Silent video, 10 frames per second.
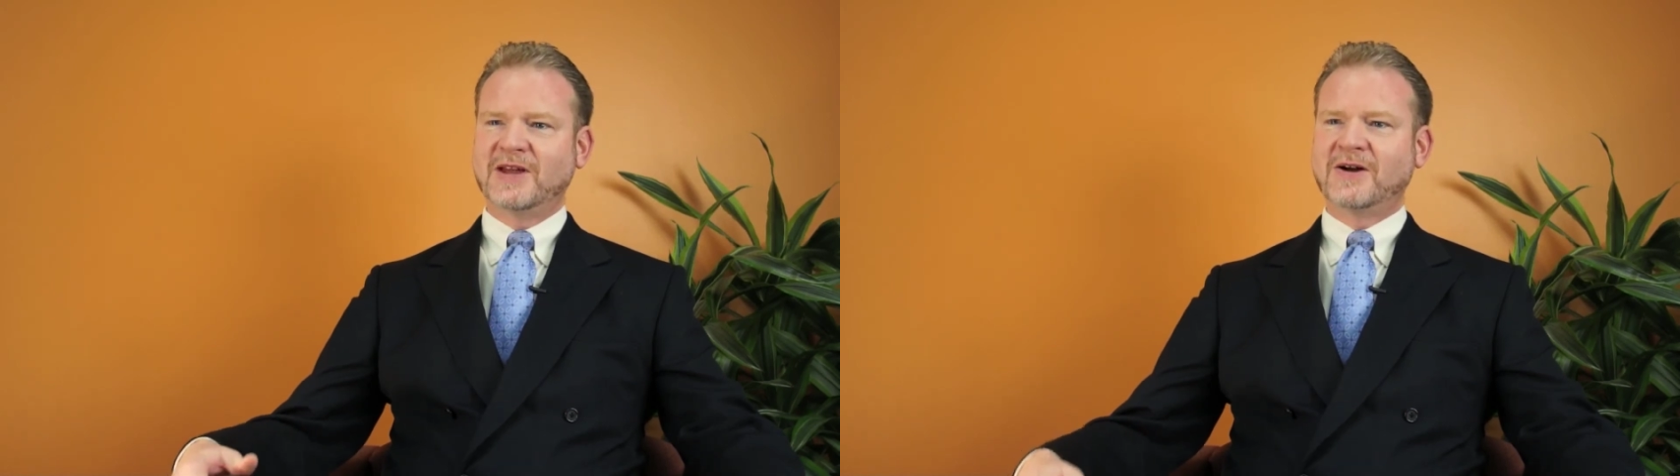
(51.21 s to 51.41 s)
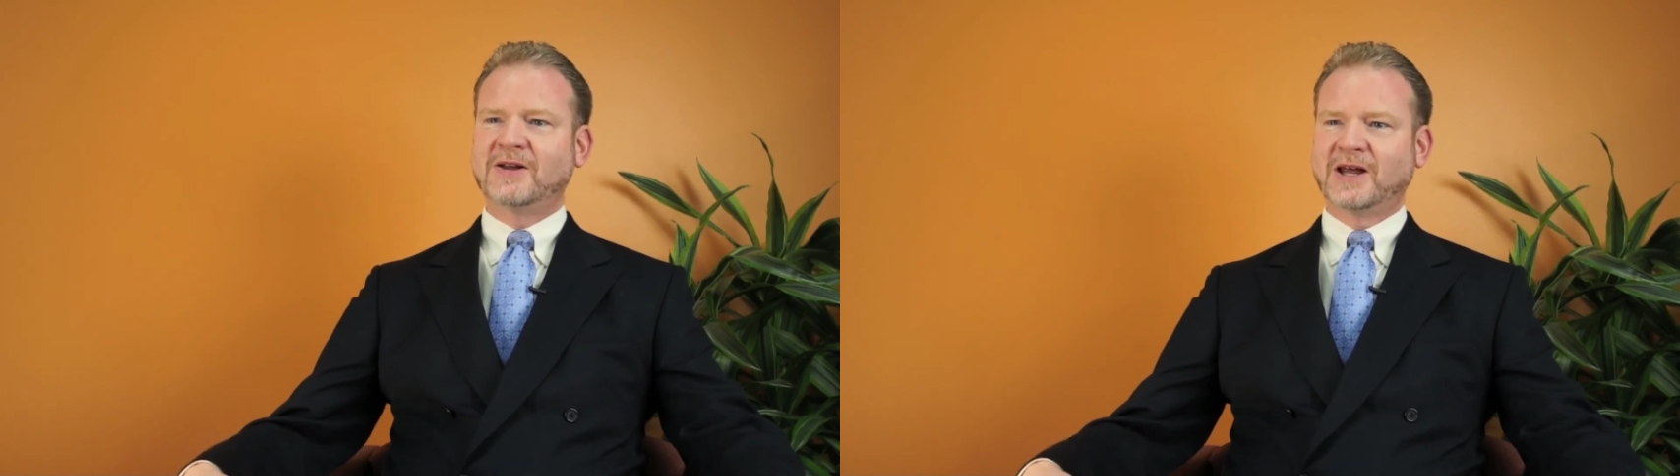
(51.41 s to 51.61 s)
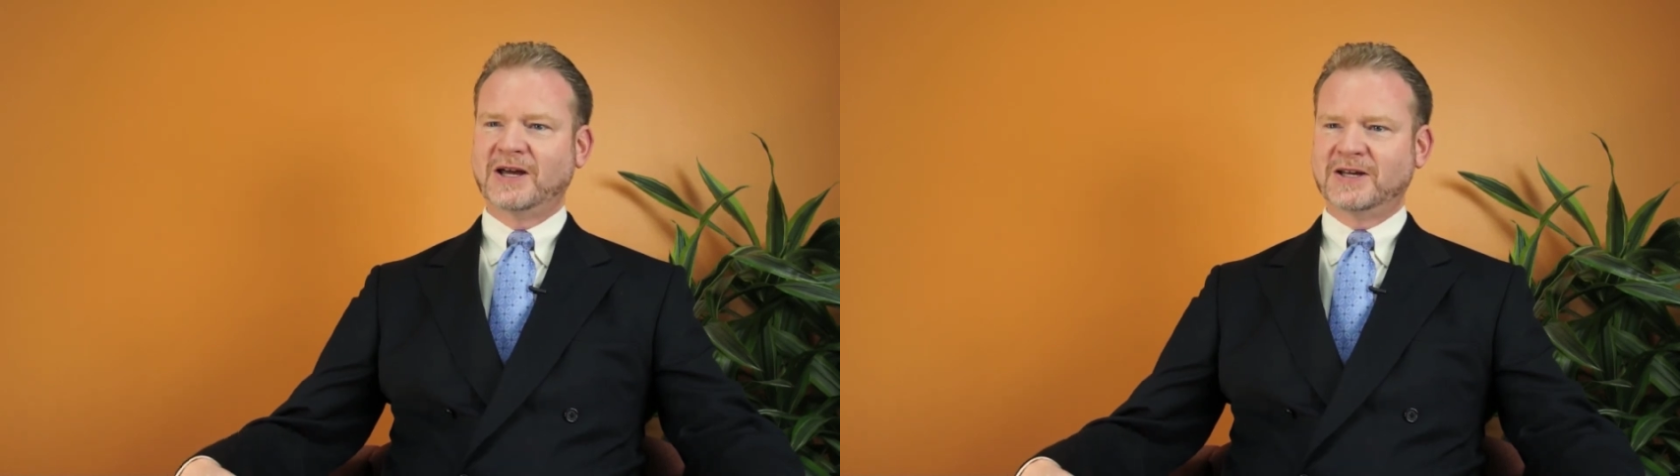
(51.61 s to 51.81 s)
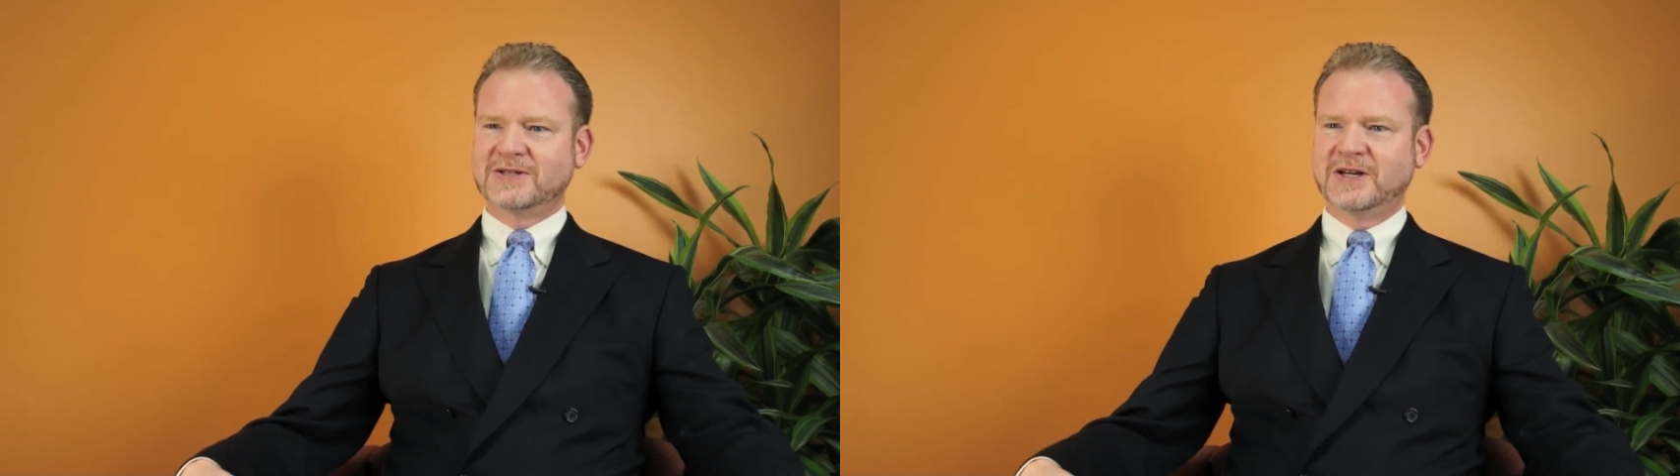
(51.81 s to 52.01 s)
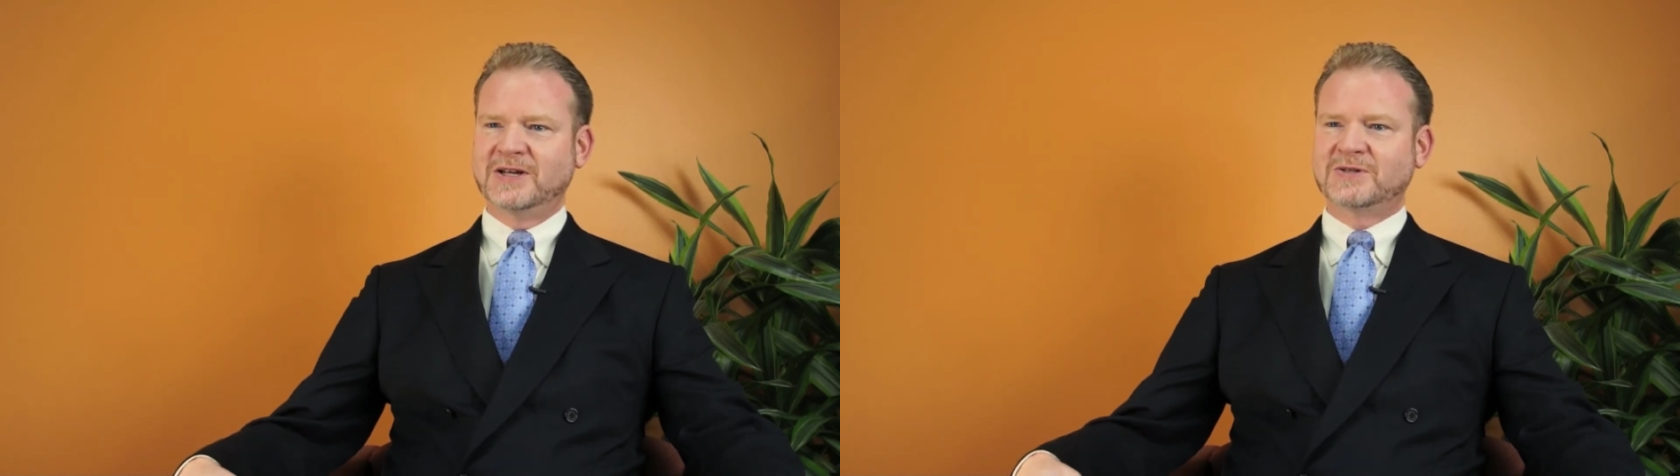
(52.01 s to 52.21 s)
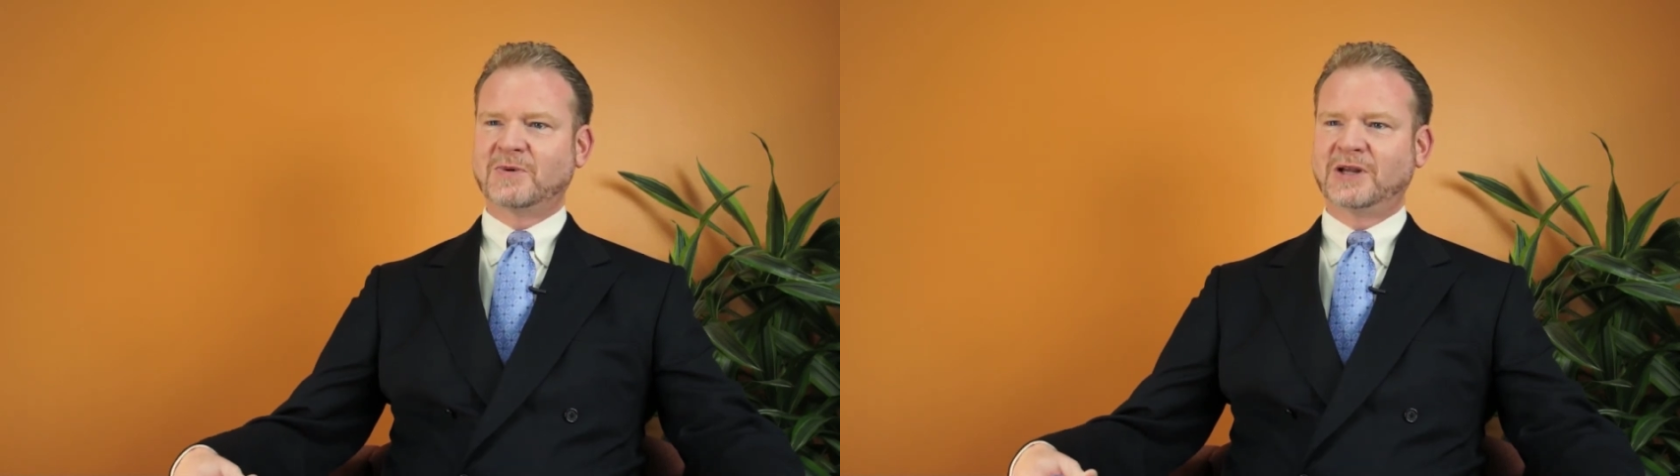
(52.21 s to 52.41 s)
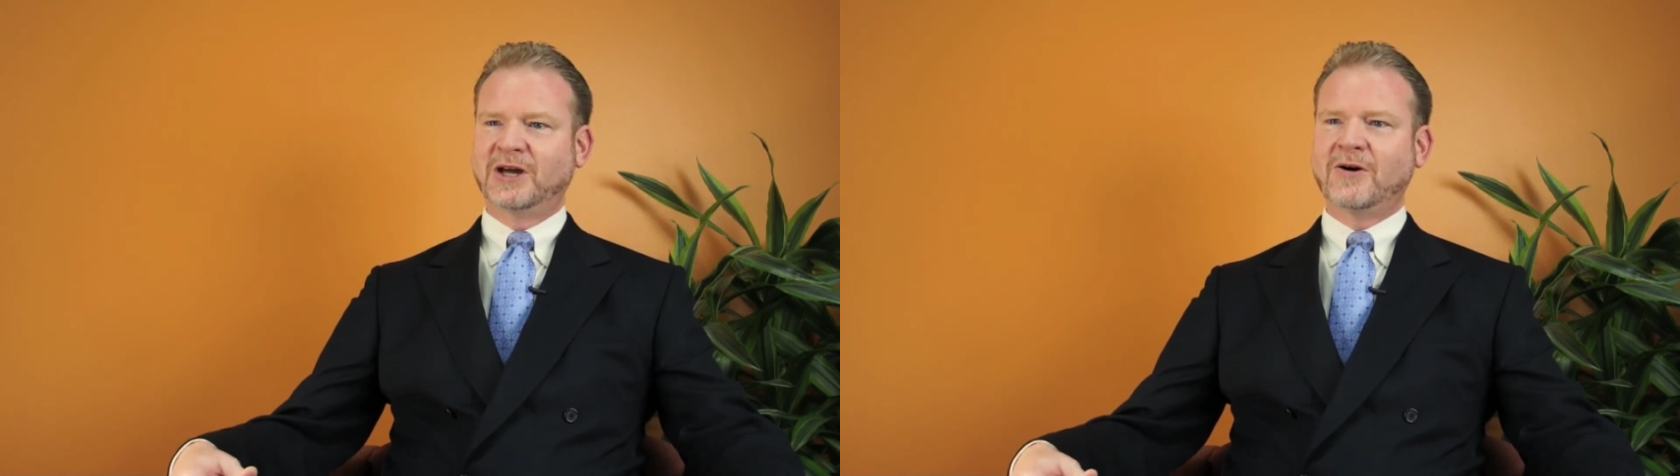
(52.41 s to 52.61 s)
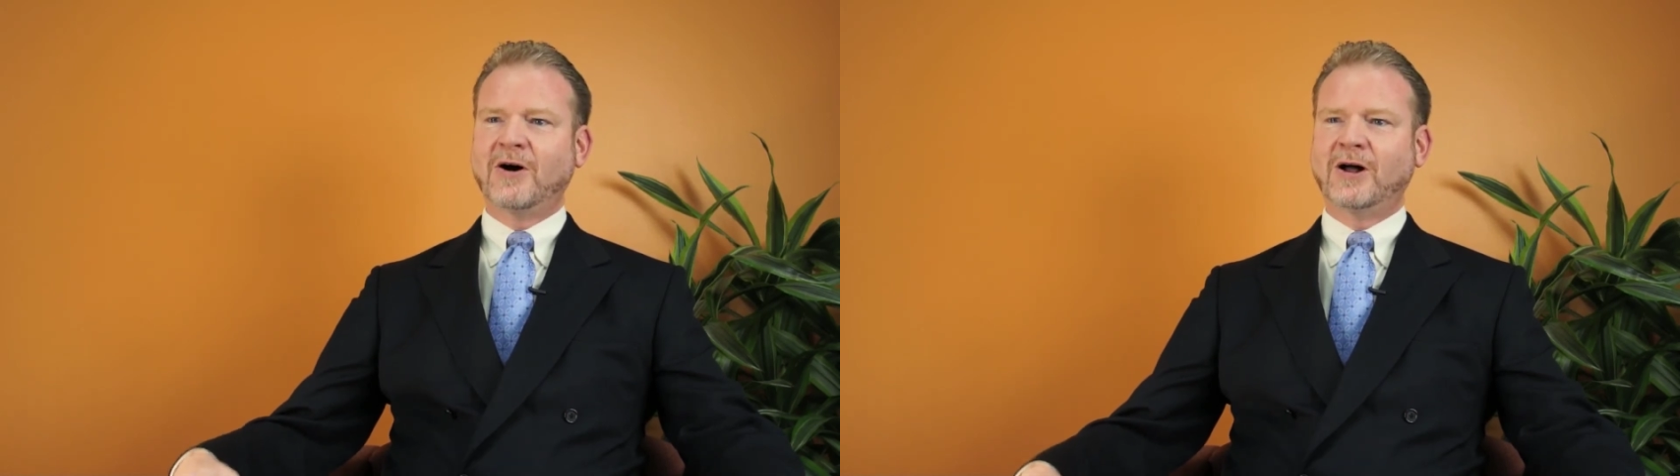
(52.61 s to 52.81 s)
there likes is
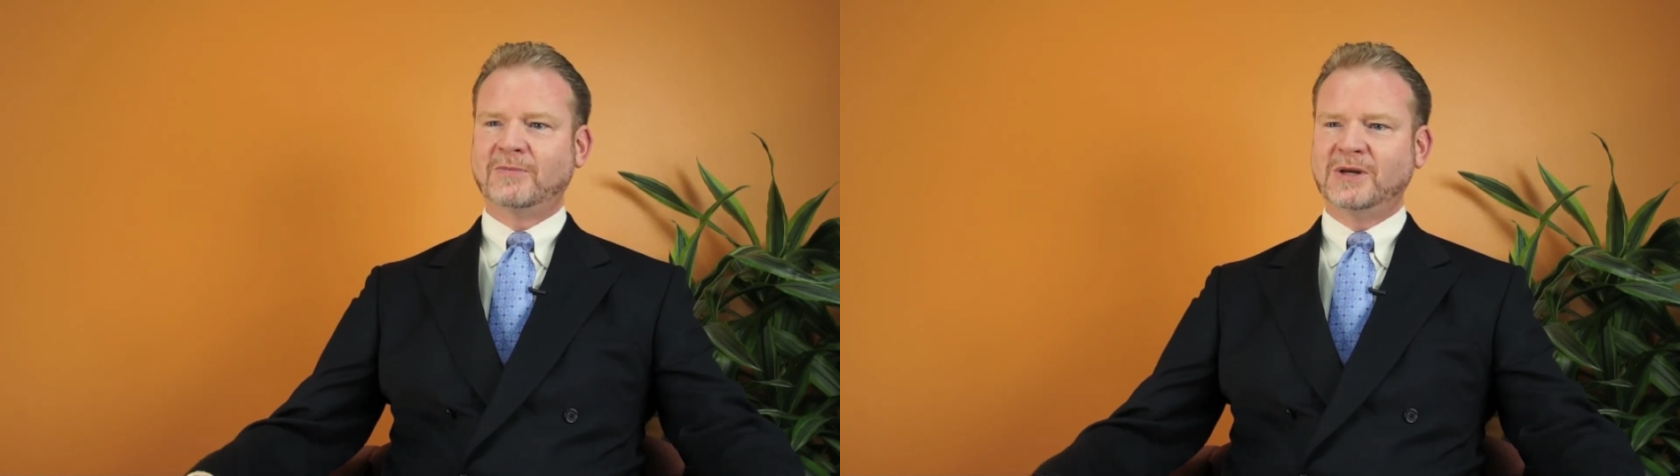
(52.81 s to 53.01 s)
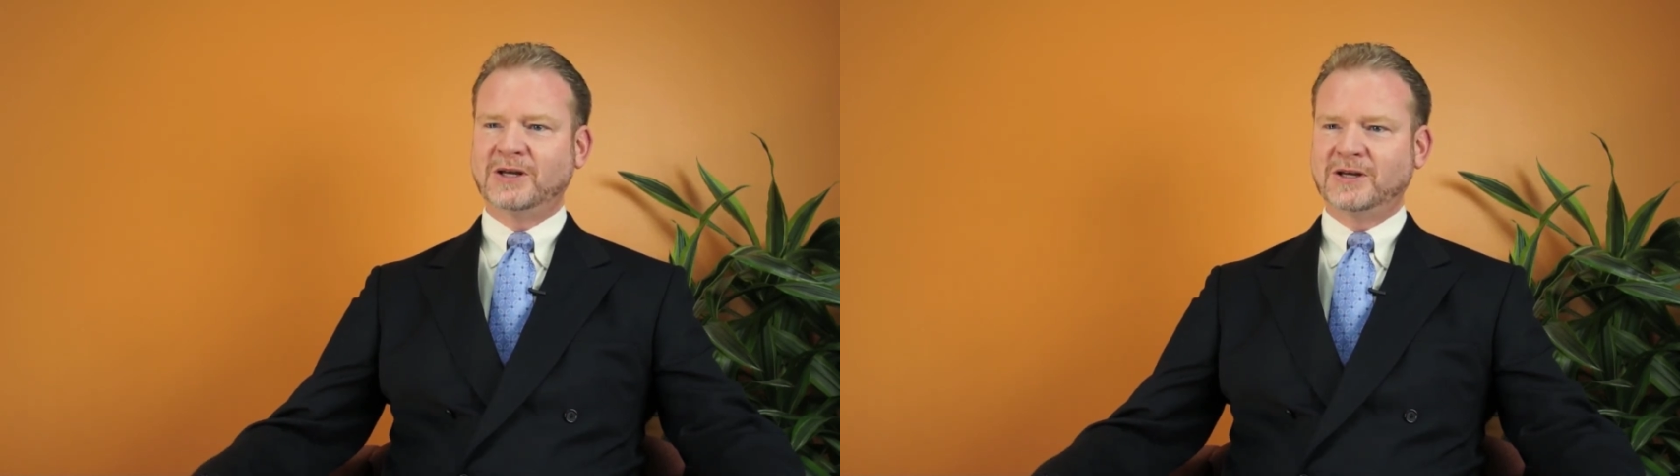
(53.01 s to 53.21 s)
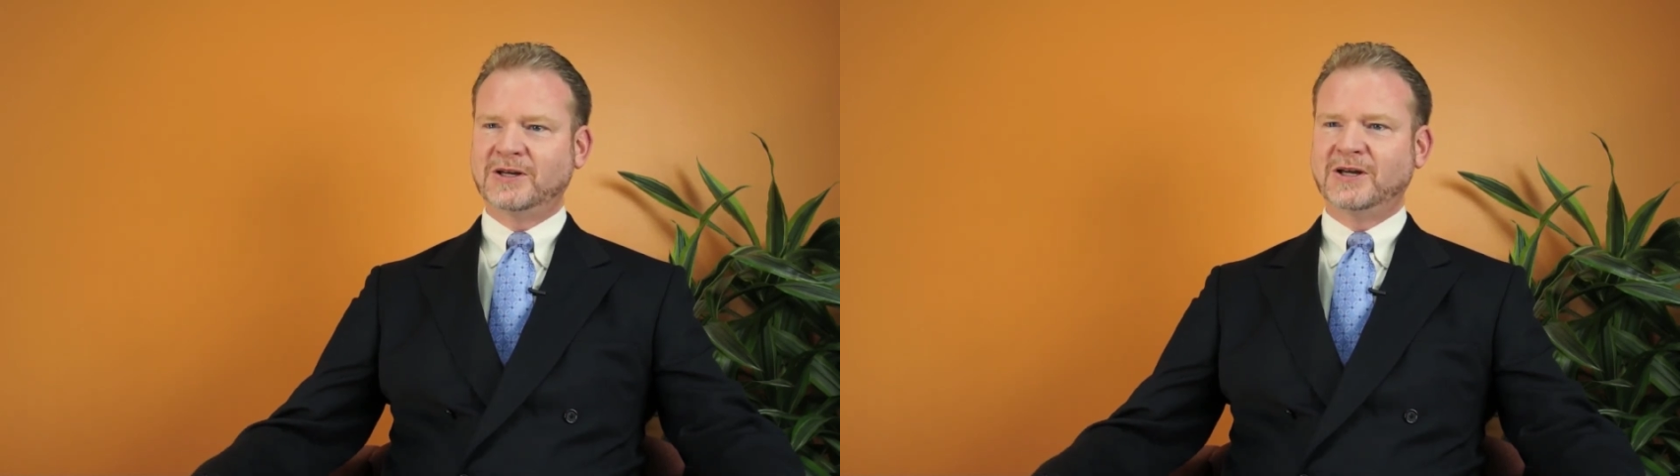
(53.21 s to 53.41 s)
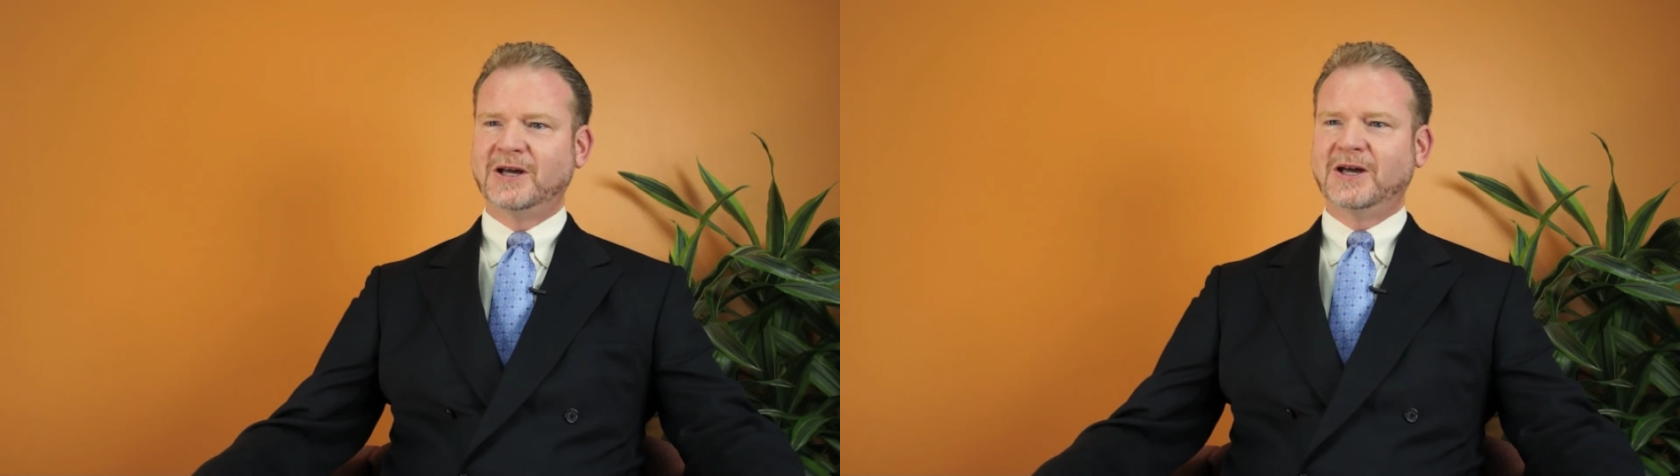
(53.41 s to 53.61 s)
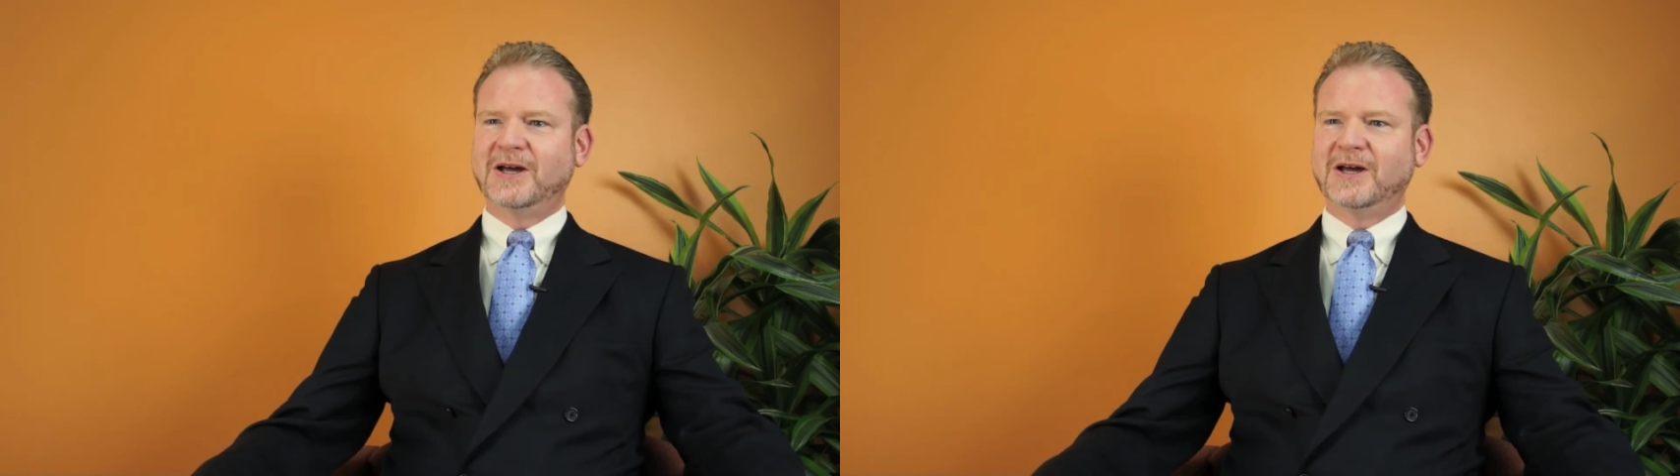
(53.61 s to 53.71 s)
when they call me,